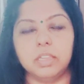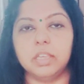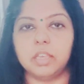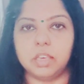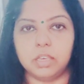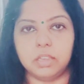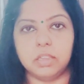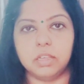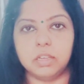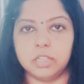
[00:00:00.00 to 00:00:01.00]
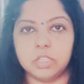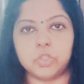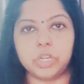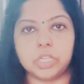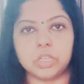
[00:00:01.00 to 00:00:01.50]
in the
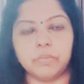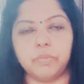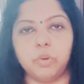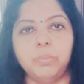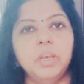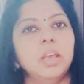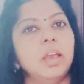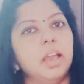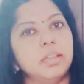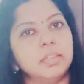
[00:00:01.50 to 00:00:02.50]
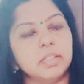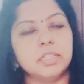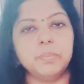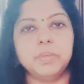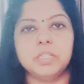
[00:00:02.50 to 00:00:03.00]
registration form, and the
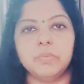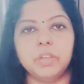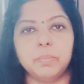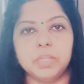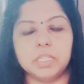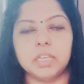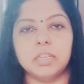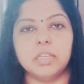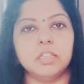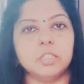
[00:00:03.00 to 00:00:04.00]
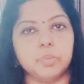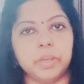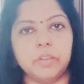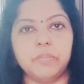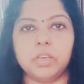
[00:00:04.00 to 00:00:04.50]
Hcpc will be sending this
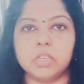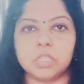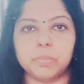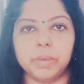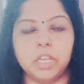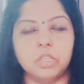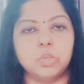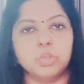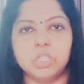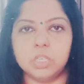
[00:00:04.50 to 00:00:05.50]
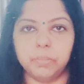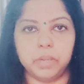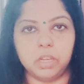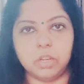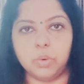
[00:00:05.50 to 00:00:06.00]
verification mail to
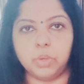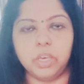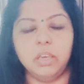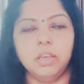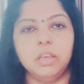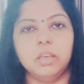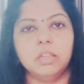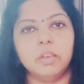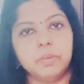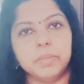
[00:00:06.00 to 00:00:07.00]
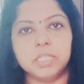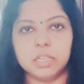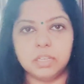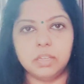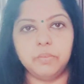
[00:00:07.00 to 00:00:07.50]
Gmail. Okay, they will be
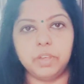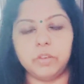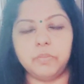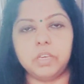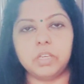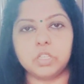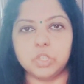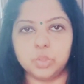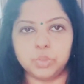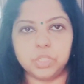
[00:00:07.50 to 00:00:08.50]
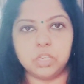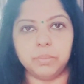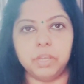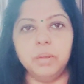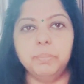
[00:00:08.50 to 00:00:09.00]
sending verification to
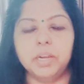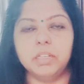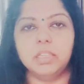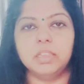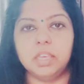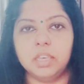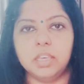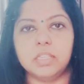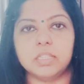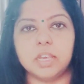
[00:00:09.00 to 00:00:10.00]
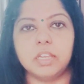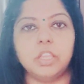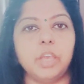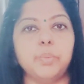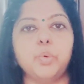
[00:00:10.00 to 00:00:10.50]
Gmail, but the thing is
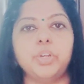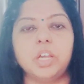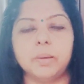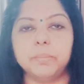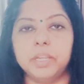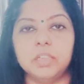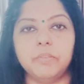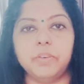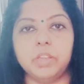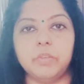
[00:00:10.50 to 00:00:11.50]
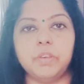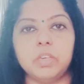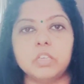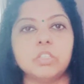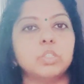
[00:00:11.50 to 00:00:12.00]
that they won't complete the
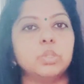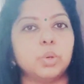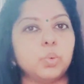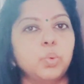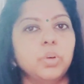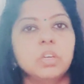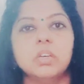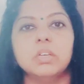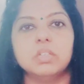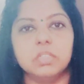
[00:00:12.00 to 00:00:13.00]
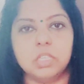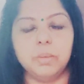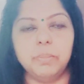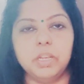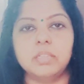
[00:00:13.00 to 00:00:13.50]
verification through
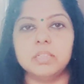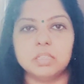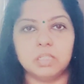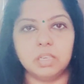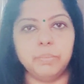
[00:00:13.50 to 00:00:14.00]
Gmail, since